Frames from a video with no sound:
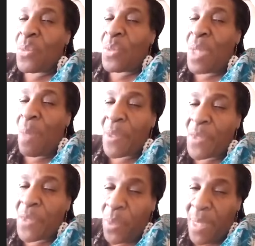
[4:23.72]
the
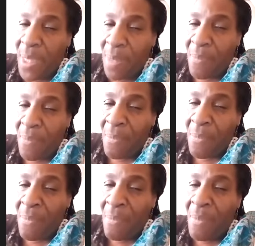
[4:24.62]
opposite way
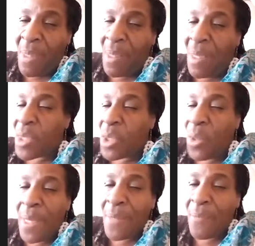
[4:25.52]
because
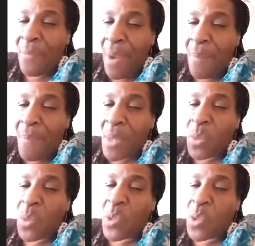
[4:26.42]
her
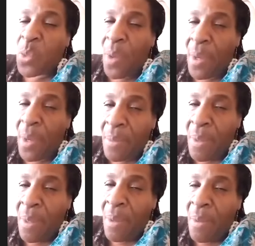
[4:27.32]
environment was one
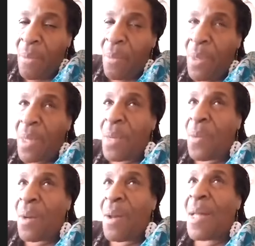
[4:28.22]
where they
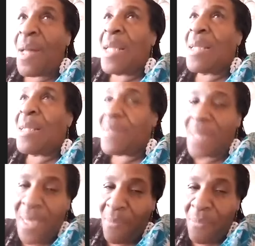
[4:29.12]
were all the
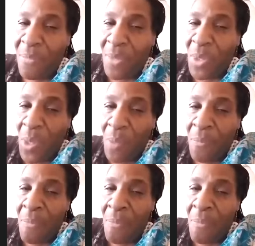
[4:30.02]
same, you know?